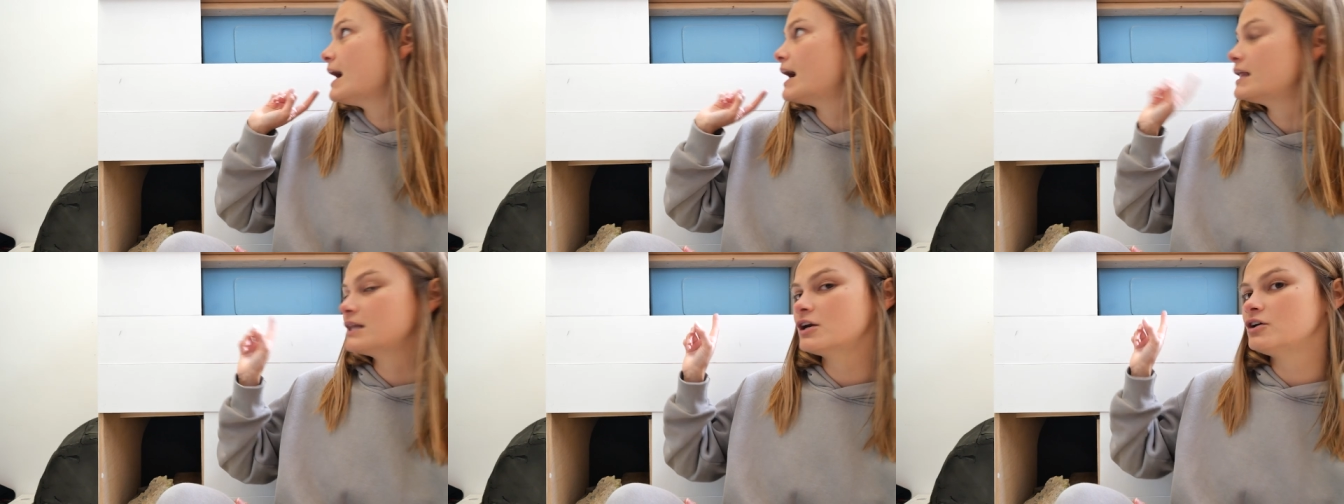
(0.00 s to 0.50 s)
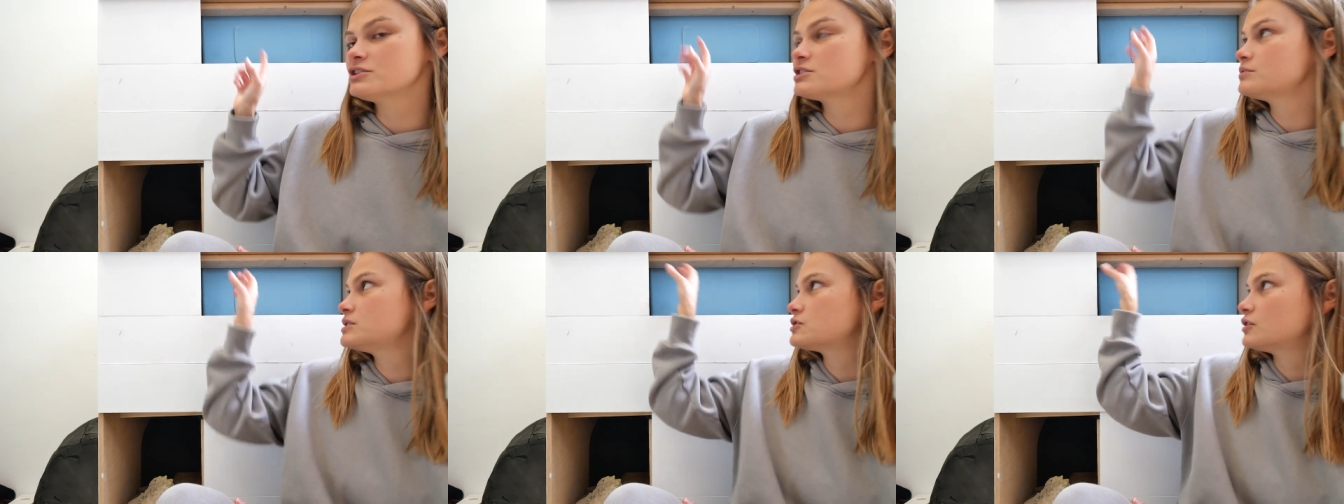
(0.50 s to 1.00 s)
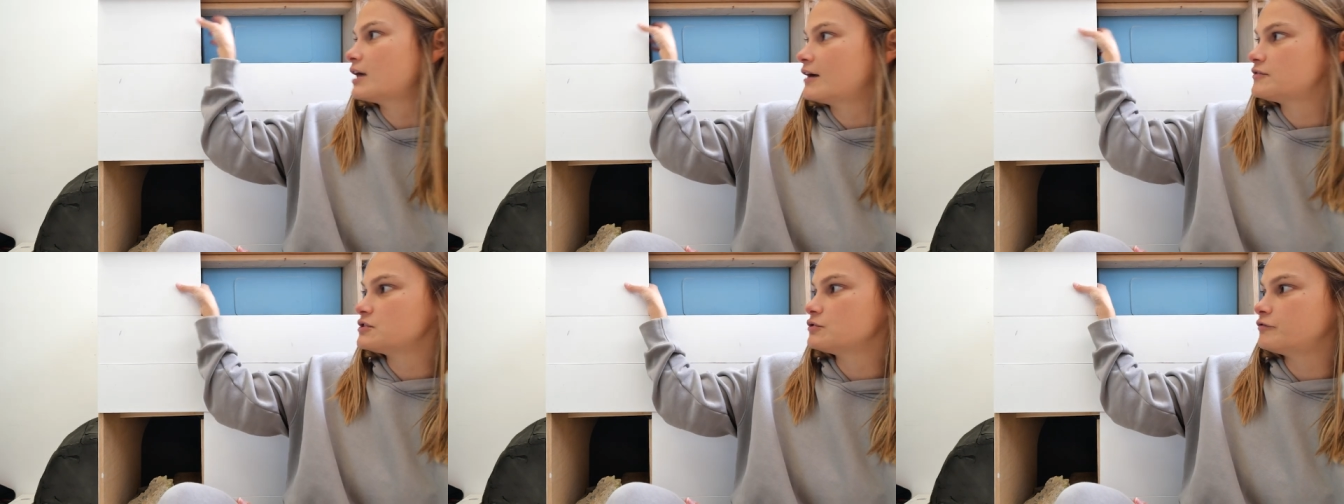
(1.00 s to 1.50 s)
And then also we still
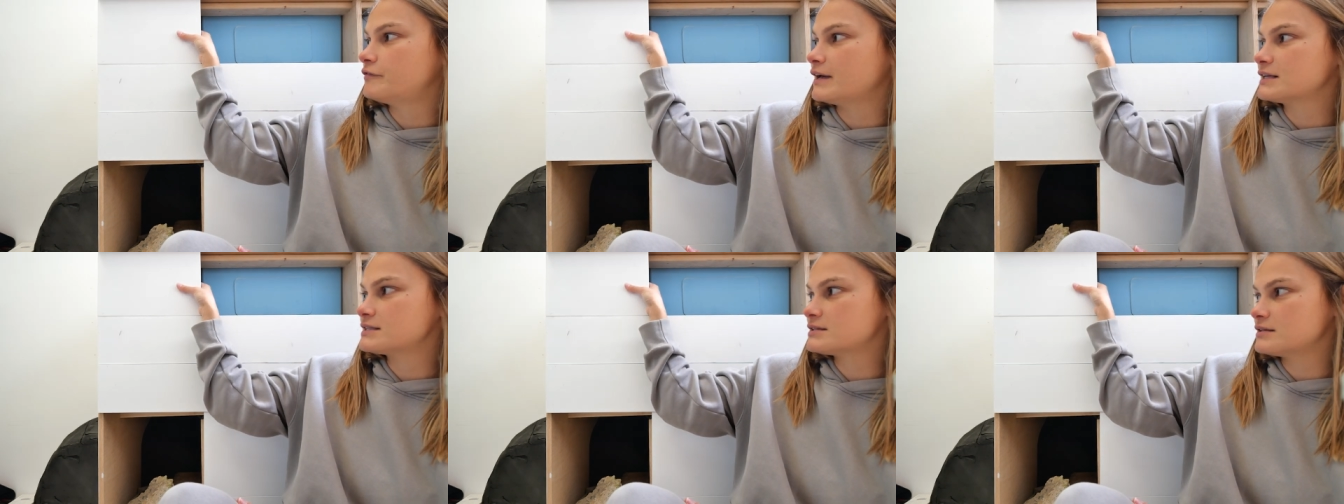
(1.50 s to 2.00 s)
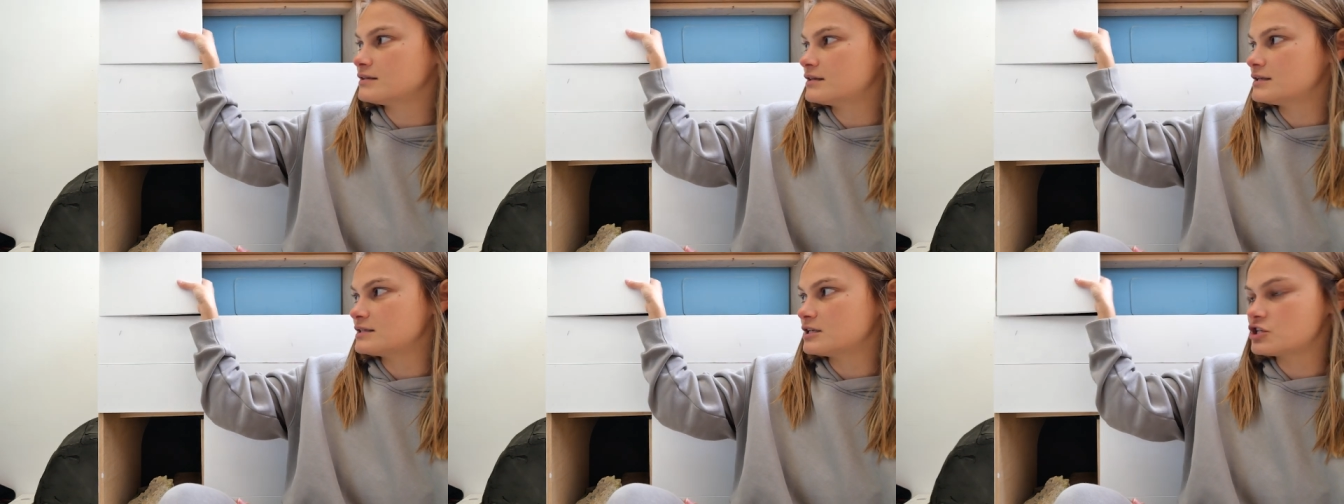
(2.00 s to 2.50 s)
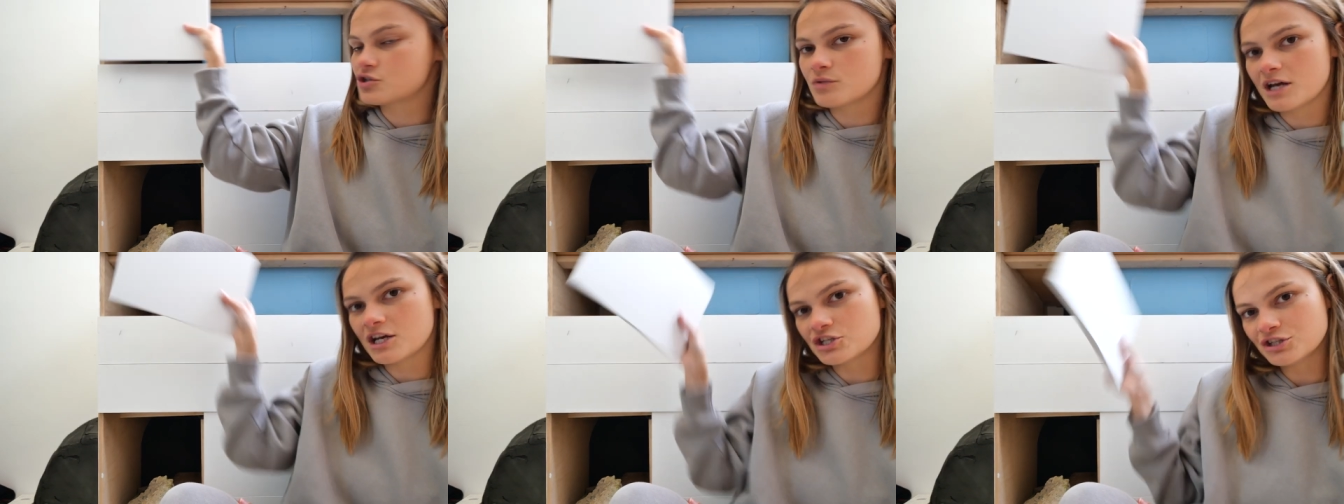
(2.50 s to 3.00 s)
have to fix this
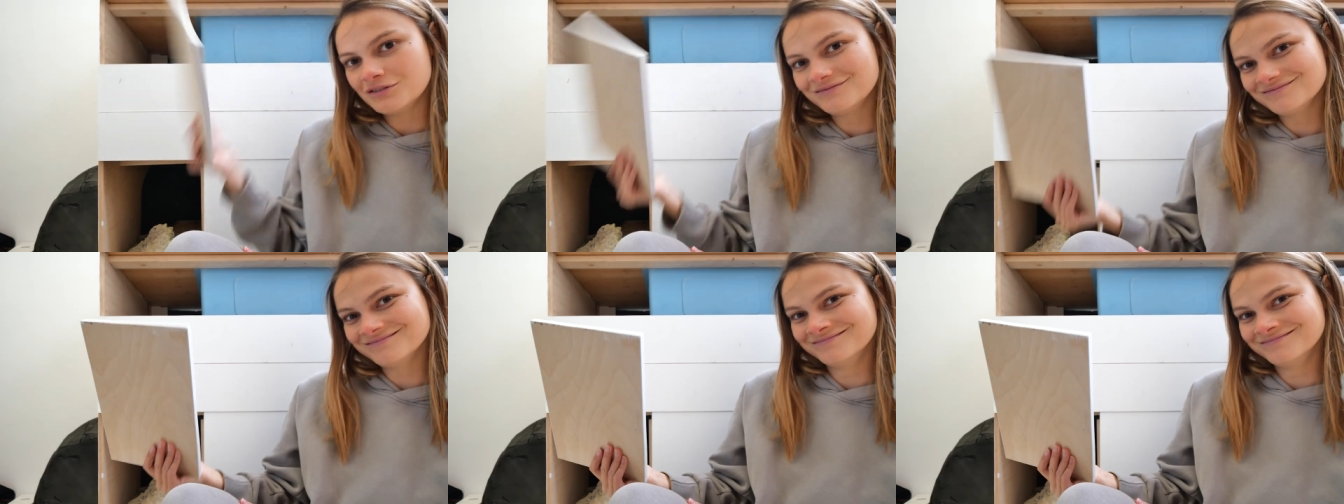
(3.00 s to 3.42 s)
situation.